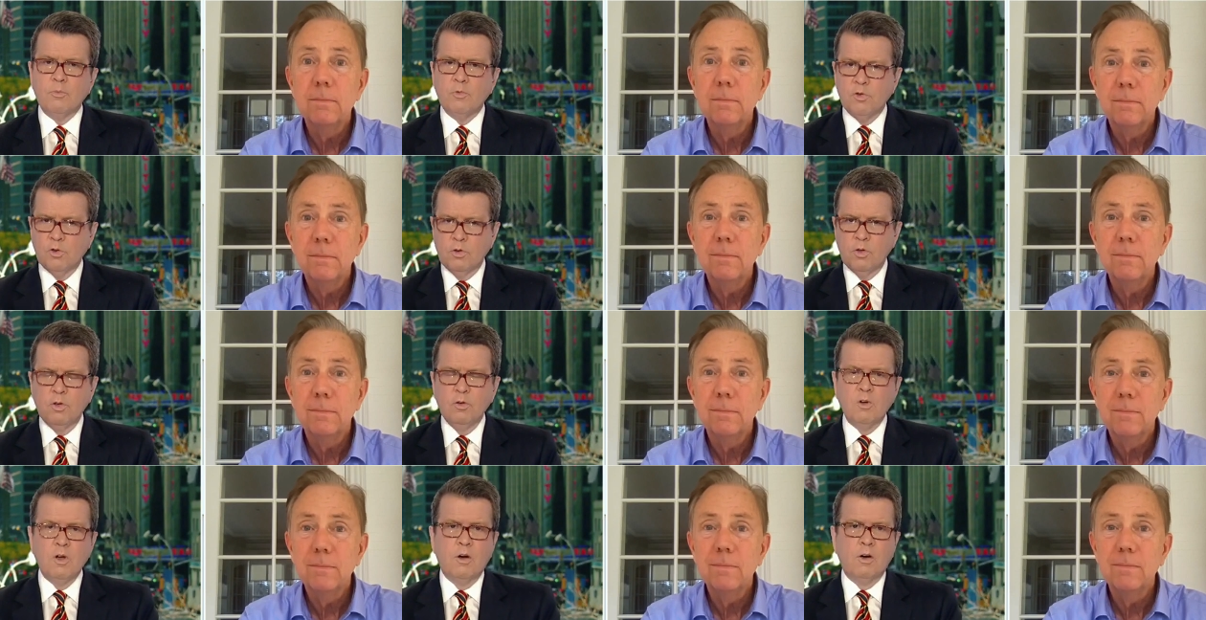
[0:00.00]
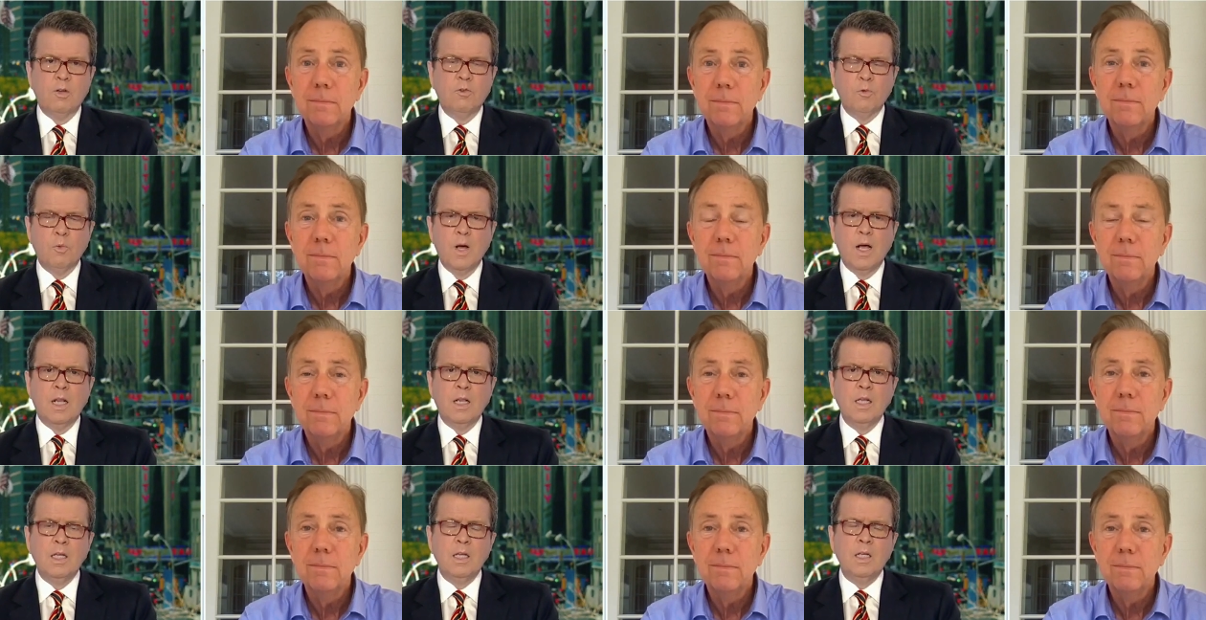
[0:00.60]
Speaker 1: sure you don't as
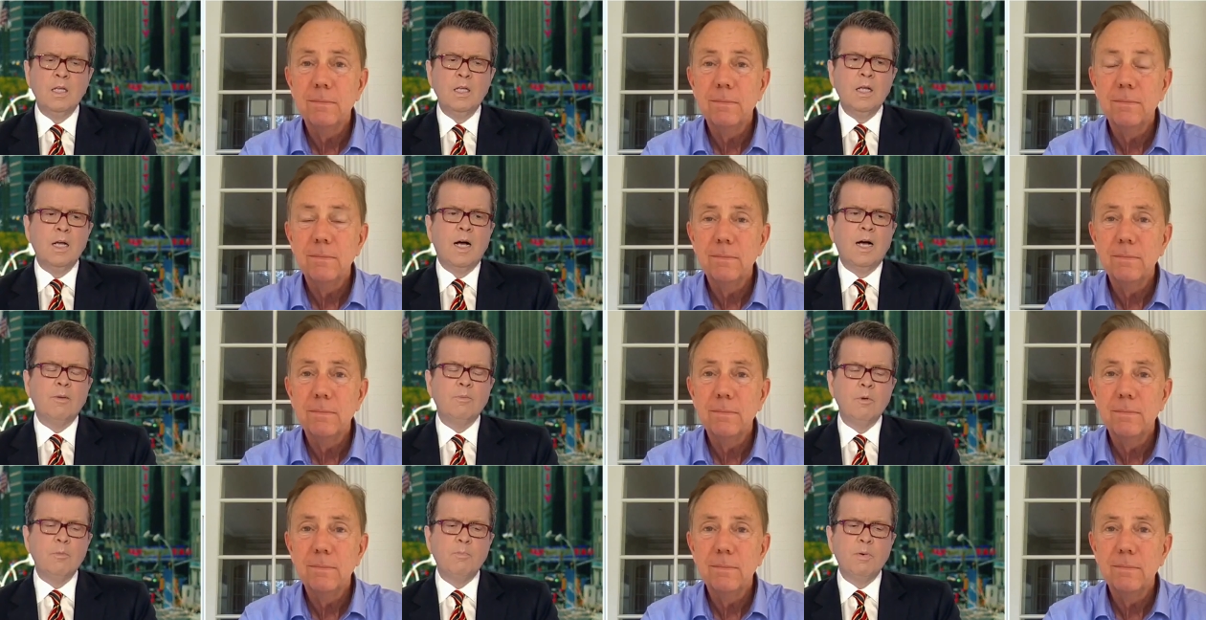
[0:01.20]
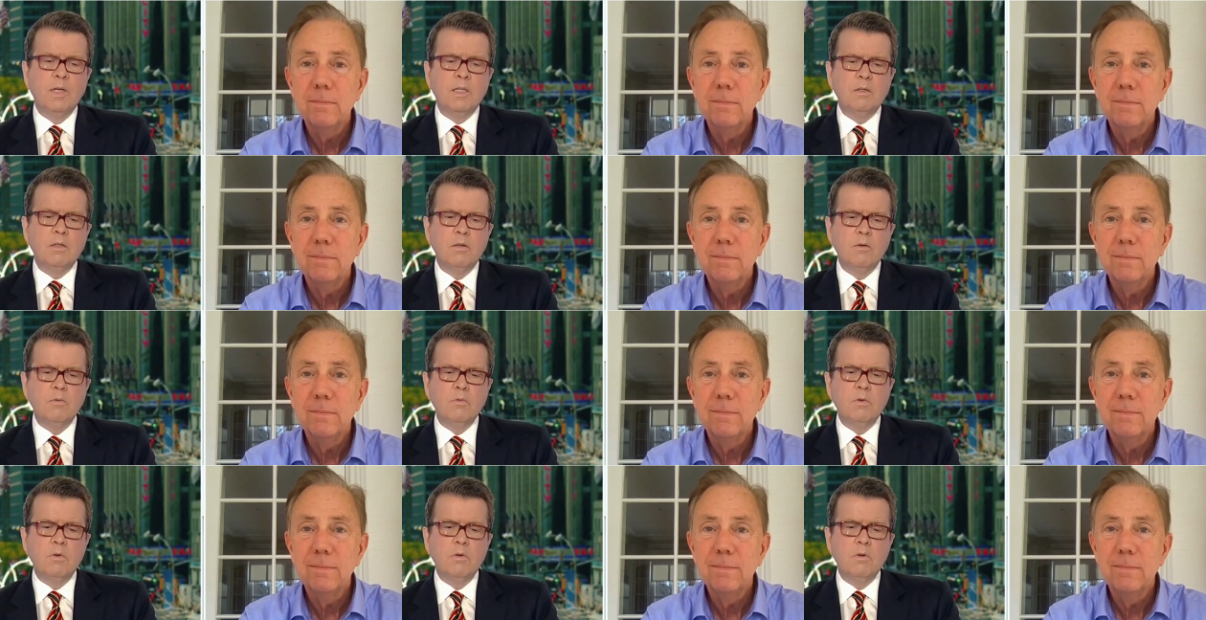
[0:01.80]
well. Uh, but
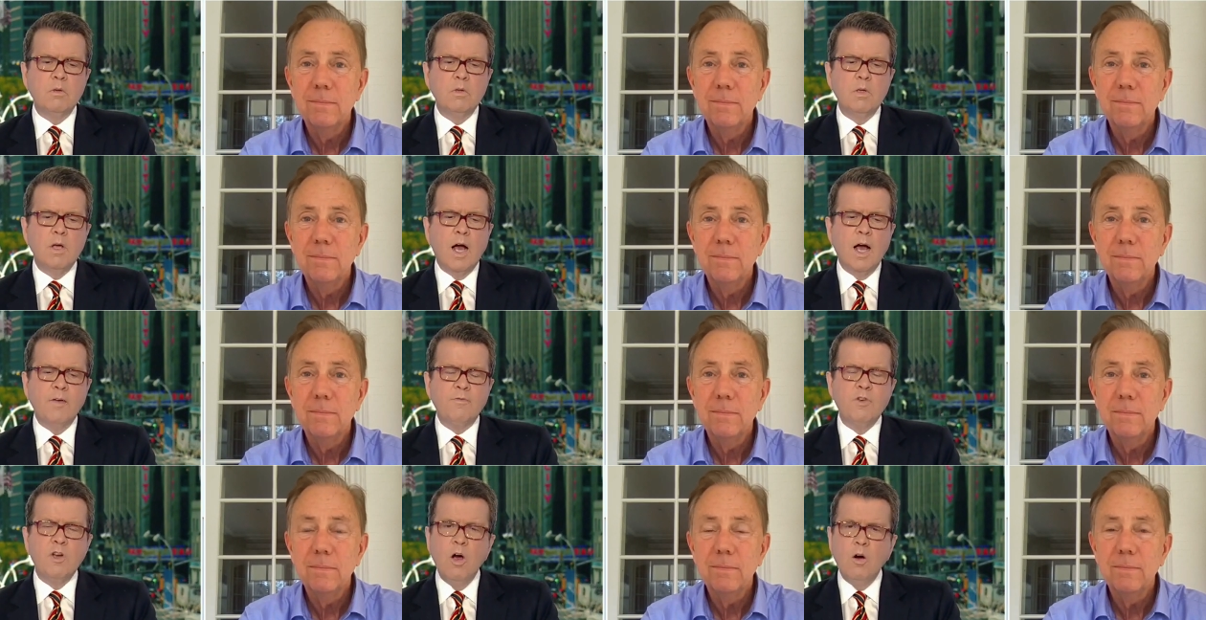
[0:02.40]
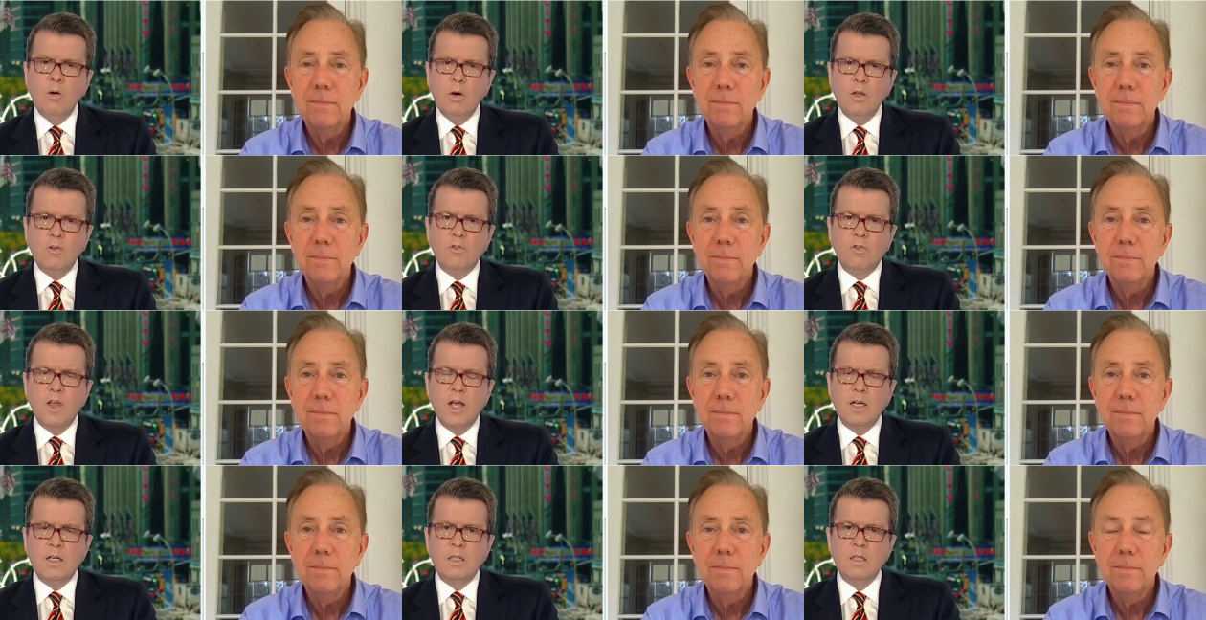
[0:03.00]
I've
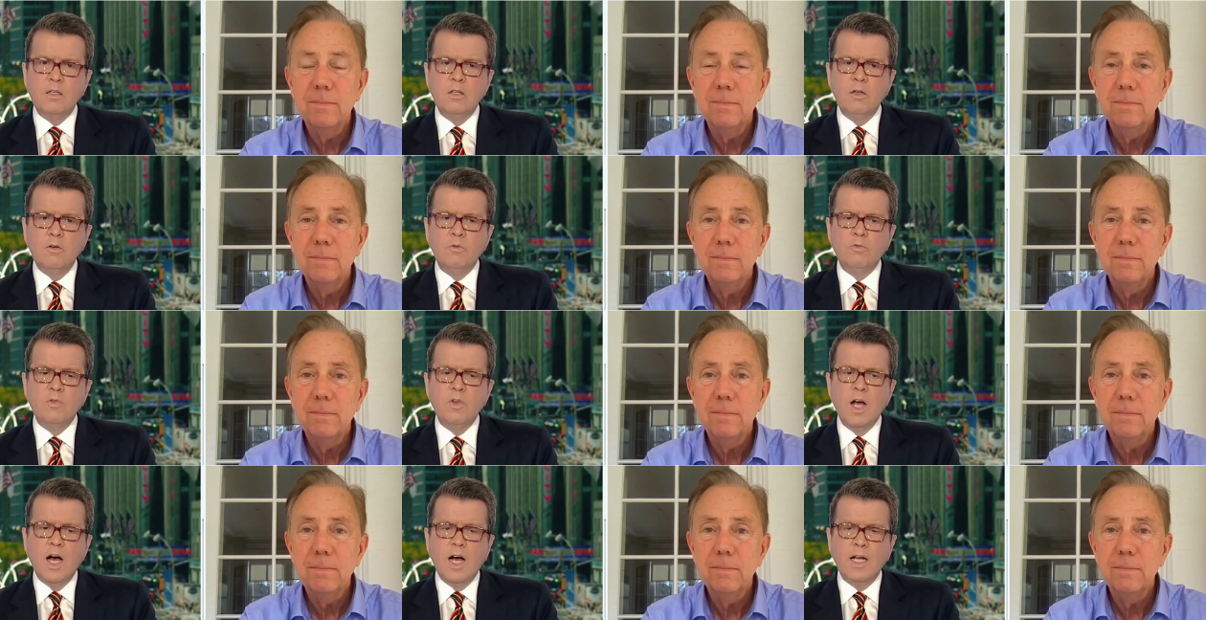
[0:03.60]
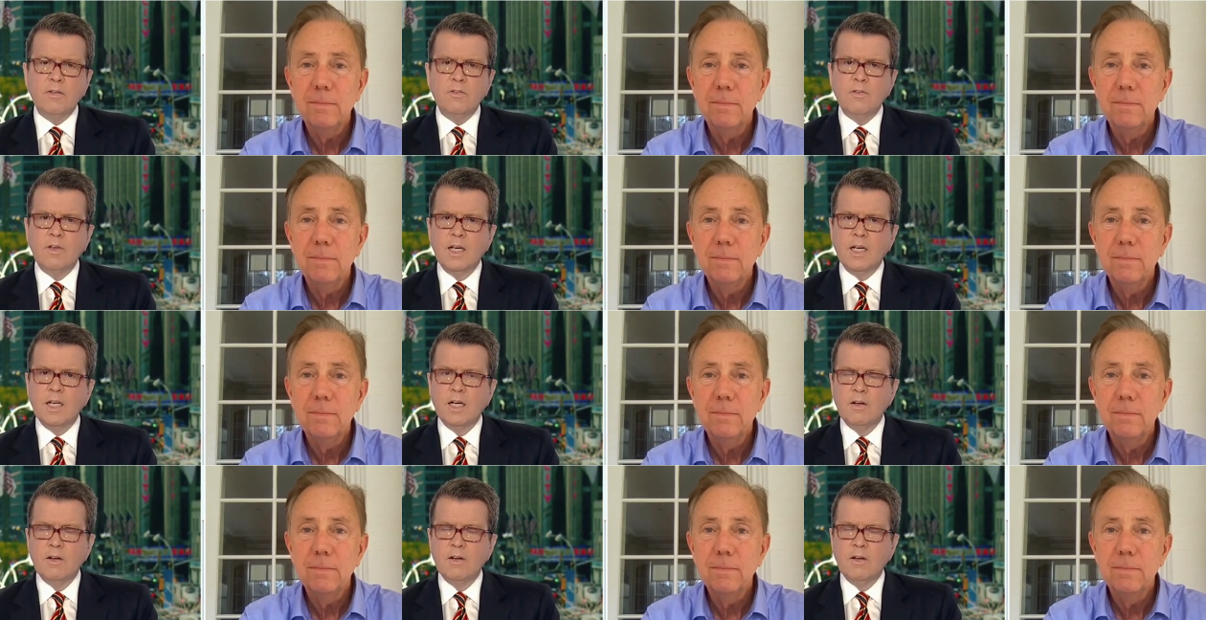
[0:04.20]
noticed that you've not taken